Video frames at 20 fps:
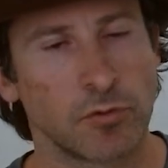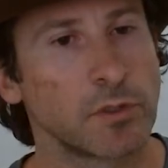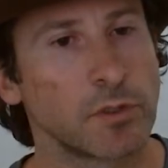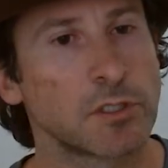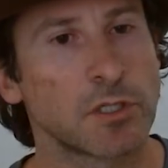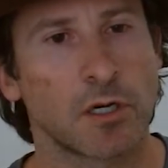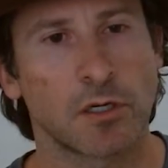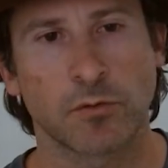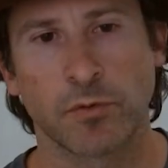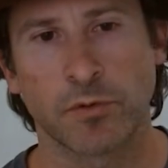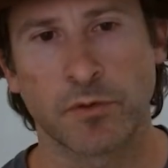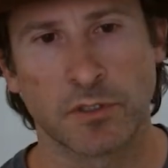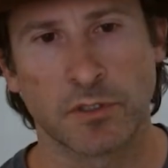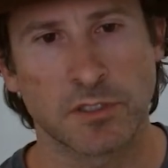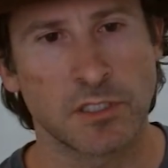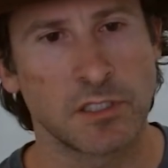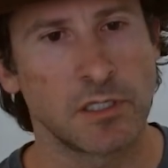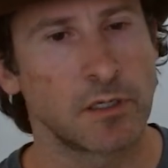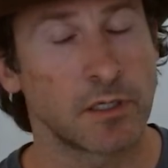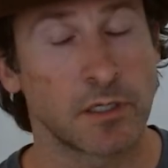talk with our
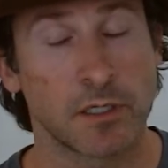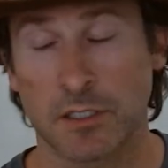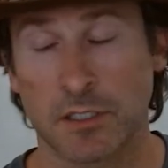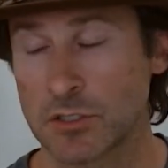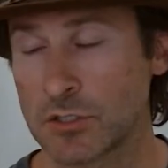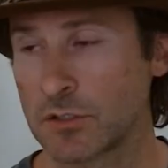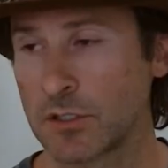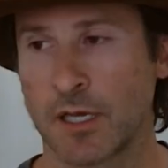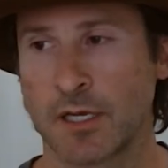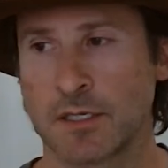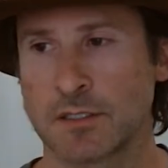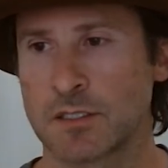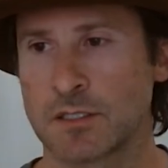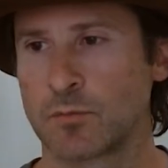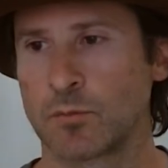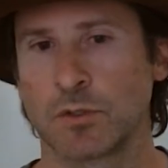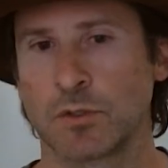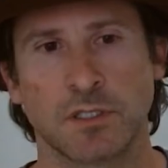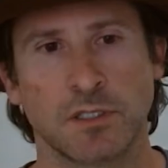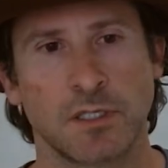team, I actually had
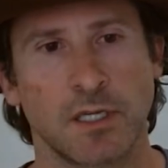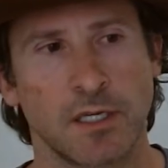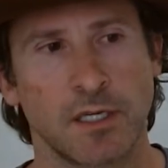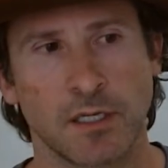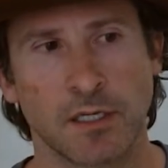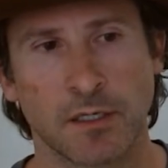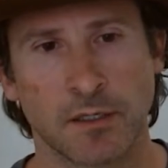someone today.